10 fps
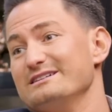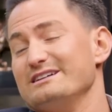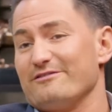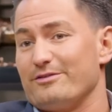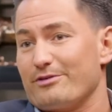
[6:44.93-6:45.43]

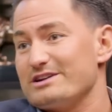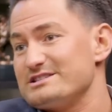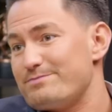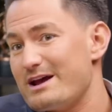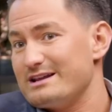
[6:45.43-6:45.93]
If the
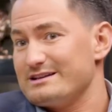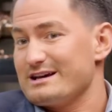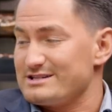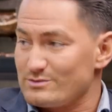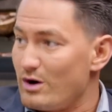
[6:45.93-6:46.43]
prices paid
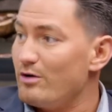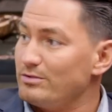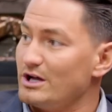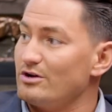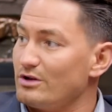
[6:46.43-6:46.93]
index is well
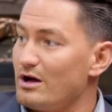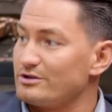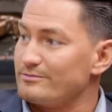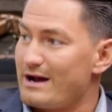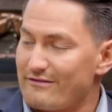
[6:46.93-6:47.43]
below
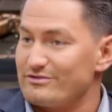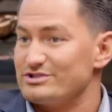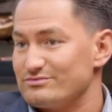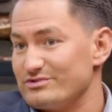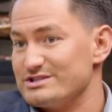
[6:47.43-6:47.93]
long-term average,
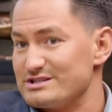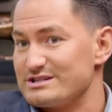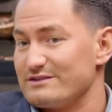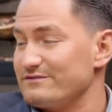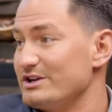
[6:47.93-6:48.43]
it reasons
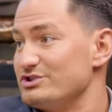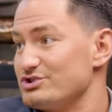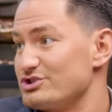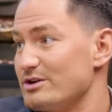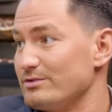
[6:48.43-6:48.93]
that inflation
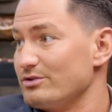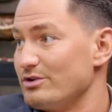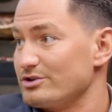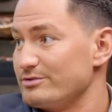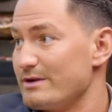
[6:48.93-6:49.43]
should come below
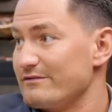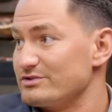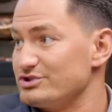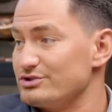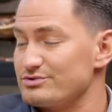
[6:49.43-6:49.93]
long-term average too.